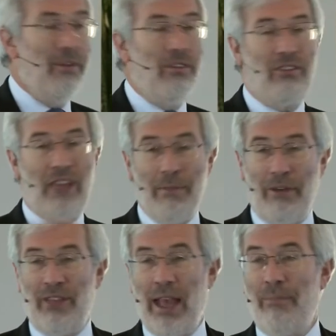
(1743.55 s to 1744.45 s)
Some
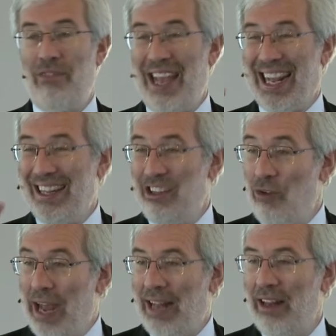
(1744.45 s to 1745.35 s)
of them tackle
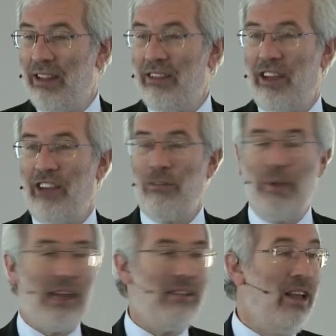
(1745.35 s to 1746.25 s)
directly this
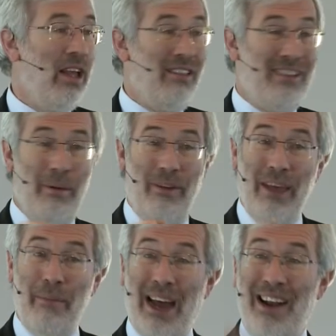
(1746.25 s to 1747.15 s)
aspect. Some of
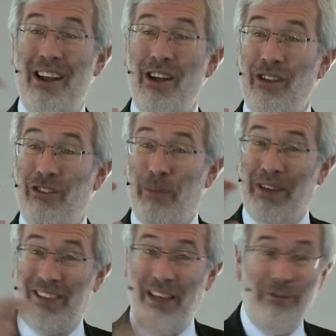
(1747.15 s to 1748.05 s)
them are
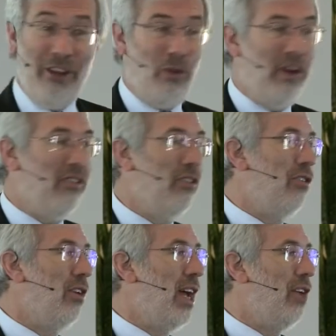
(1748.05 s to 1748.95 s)
specific questions
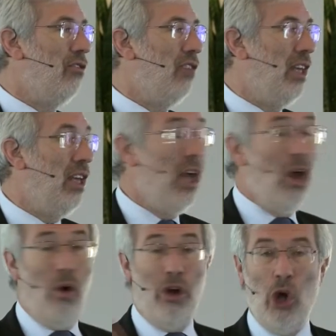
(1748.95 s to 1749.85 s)
on IoT,
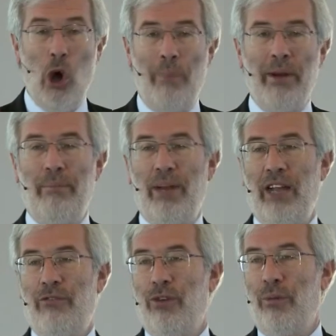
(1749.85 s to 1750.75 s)
on open
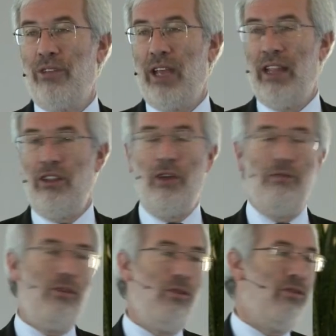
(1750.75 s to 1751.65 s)
platforms, and your
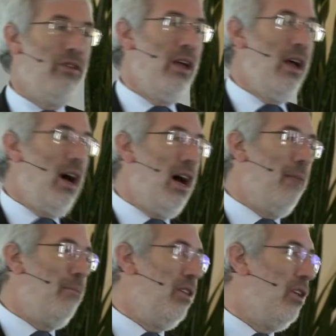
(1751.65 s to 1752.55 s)
views are
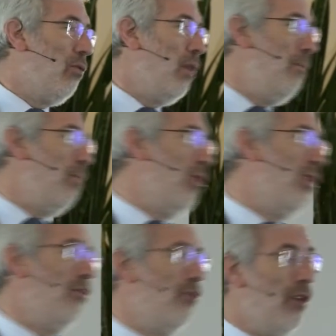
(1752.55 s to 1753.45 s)
particularly
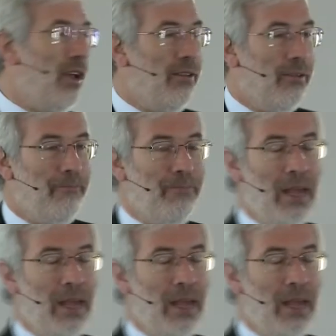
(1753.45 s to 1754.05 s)
important for us.